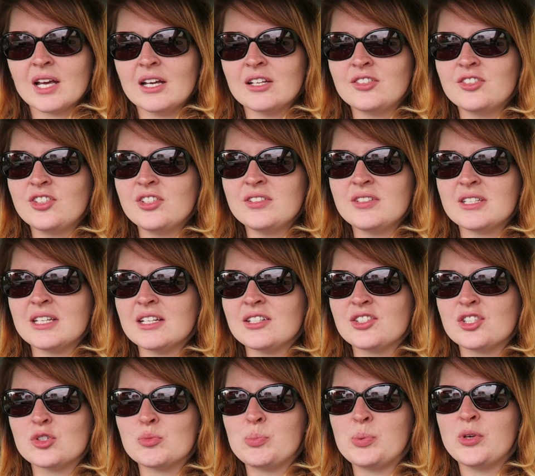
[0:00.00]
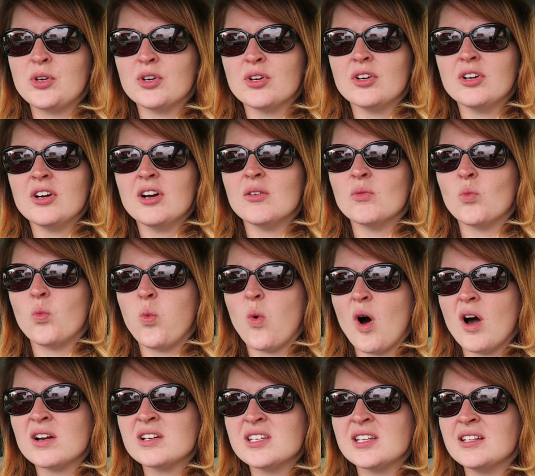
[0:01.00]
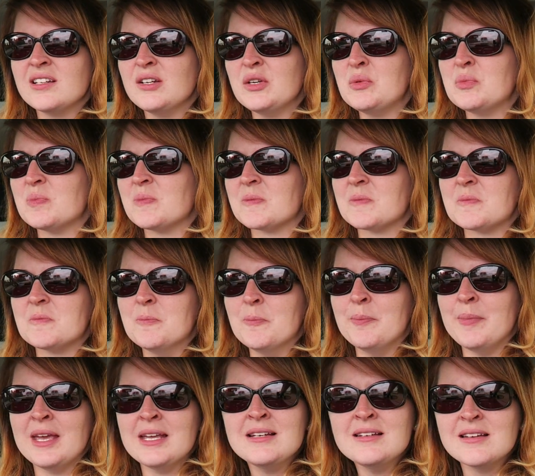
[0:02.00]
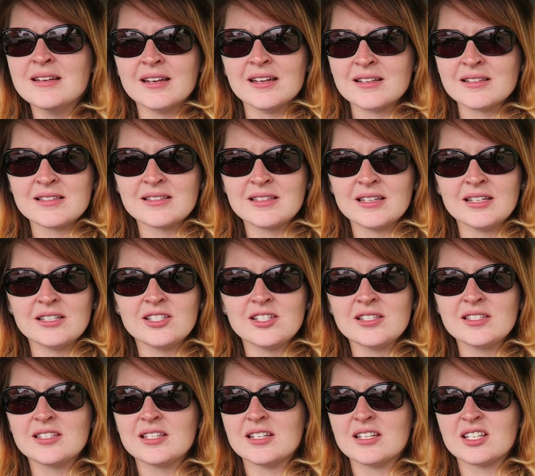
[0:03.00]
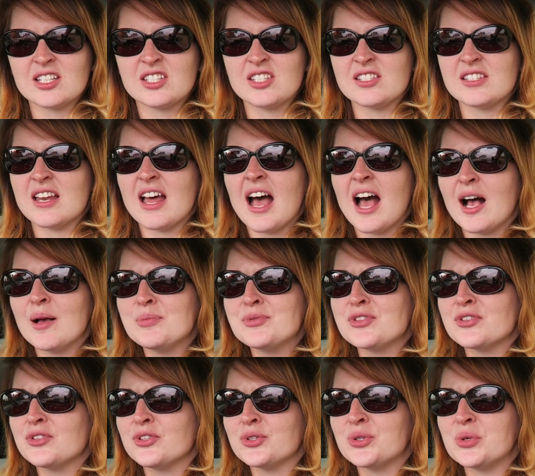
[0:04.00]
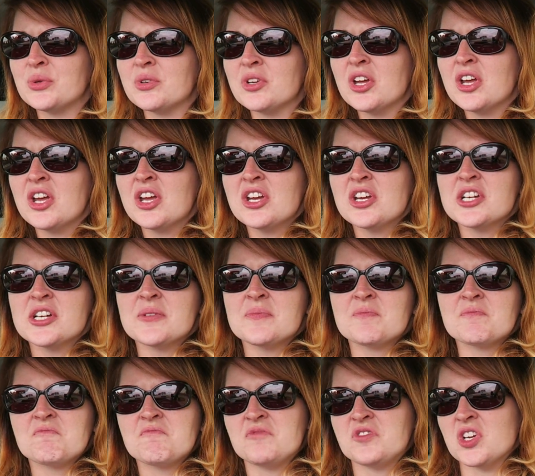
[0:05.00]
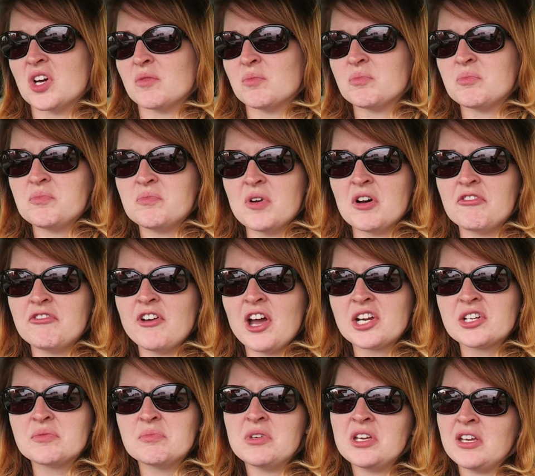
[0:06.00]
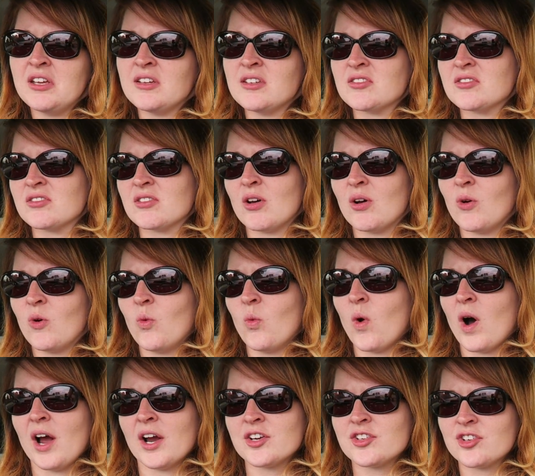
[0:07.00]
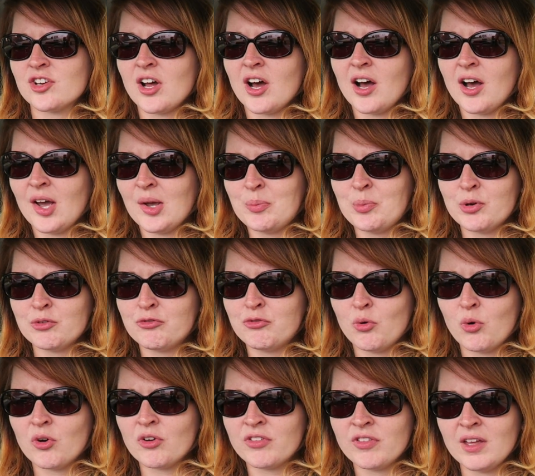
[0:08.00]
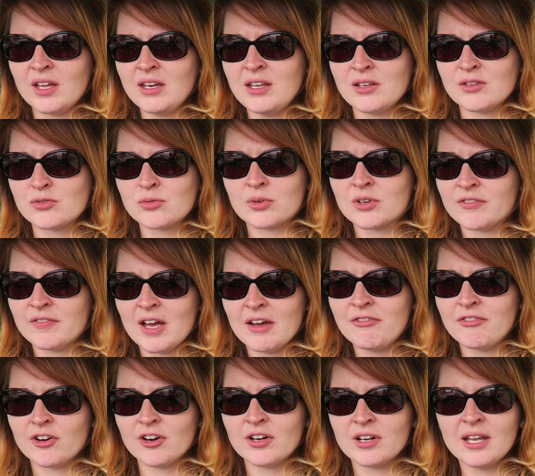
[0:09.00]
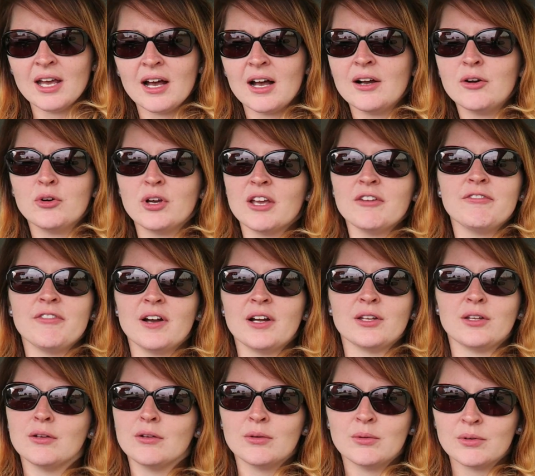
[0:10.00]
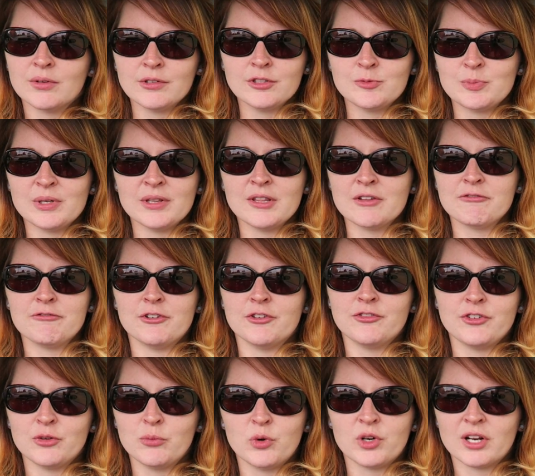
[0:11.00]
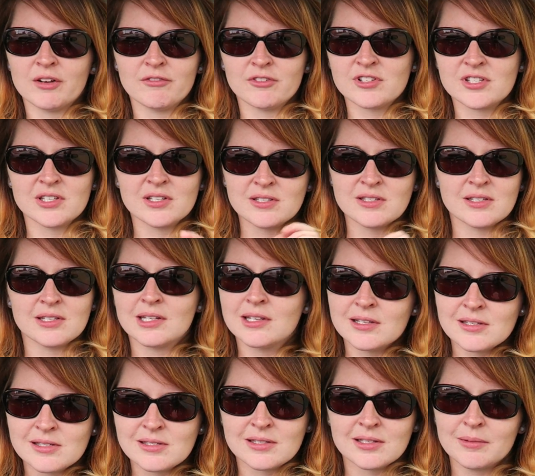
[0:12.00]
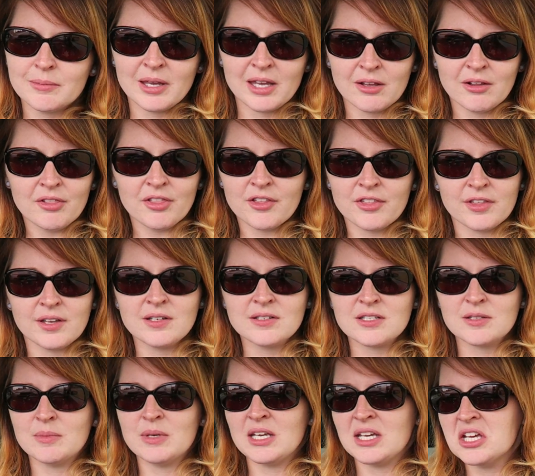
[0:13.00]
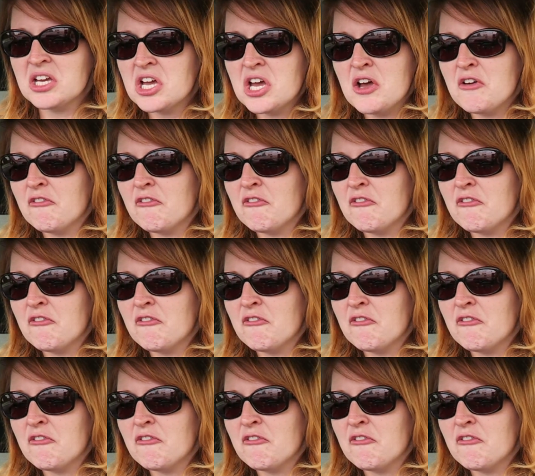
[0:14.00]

It's just it's just pure wanton meanness. It just it just absolute doesn't affect me, so why should I put forth any sort of effort? Yeah, okay, fine. You don't want to spend the 50 whatever cents it is to mail the thing to me?